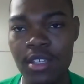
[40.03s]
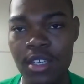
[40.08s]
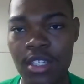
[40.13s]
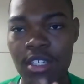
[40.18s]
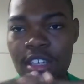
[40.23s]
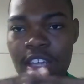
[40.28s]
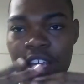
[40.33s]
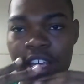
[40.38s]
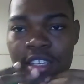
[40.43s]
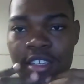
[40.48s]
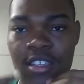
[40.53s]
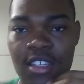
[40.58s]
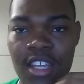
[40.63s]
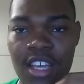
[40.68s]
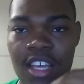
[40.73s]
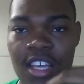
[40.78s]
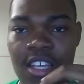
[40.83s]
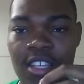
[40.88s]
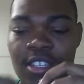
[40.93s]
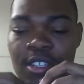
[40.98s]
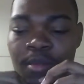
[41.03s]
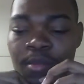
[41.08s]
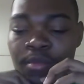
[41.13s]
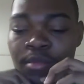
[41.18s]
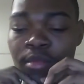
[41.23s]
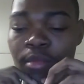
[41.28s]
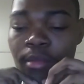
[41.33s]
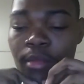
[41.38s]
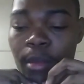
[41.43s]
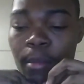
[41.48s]
He does this
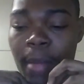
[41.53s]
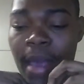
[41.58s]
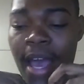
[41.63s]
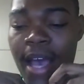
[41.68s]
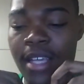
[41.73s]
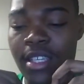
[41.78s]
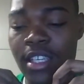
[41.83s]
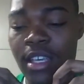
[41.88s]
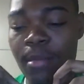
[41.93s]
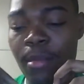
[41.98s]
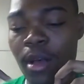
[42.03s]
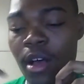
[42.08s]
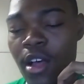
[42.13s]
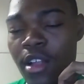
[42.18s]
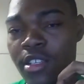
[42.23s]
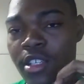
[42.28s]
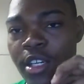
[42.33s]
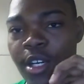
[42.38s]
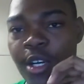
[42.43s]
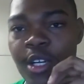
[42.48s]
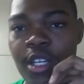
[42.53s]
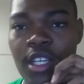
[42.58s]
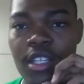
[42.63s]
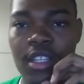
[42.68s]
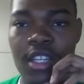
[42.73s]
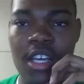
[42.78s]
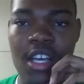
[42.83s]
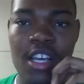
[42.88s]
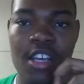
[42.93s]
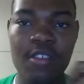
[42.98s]
basketball tourney
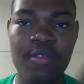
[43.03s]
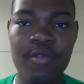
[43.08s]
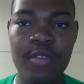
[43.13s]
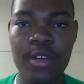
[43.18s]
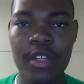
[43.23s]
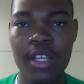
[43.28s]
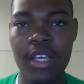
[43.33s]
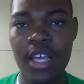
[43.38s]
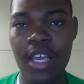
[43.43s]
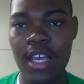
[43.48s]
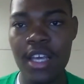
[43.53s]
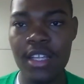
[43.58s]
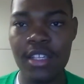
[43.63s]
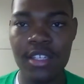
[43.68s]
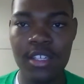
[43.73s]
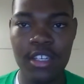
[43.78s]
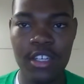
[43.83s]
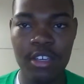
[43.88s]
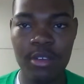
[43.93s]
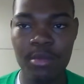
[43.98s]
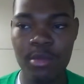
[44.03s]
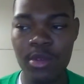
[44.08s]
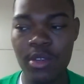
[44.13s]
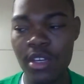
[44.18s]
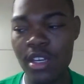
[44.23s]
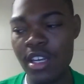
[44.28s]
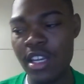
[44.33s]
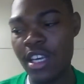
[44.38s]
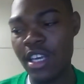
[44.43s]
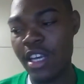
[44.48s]
thing for the kids in the
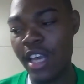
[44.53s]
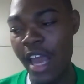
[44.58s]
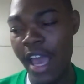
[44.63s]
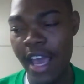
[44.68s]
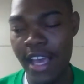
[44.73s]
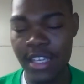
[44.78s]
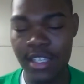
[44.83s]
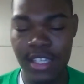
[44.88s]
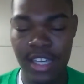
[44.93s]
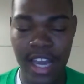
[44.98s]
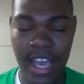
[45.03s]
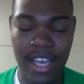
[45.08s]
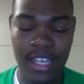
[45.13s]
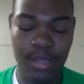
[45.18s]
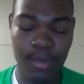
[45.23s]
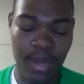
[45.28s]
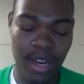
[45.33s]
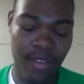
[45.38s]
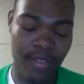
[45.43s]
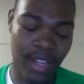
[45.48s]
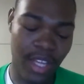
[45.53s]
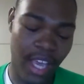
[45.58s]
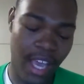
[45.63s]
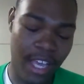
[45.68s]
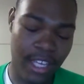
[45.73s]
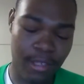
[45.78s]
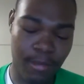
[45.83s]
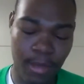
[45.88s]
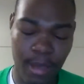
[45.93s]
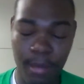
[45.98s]
community. Nice, whatever the
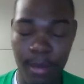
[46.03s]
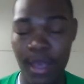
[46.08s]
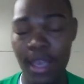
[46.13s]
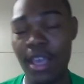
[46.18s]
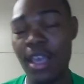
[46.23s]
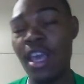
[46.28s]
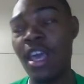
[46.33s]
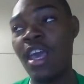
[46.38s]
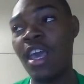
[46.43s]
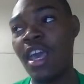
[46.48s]
case may be.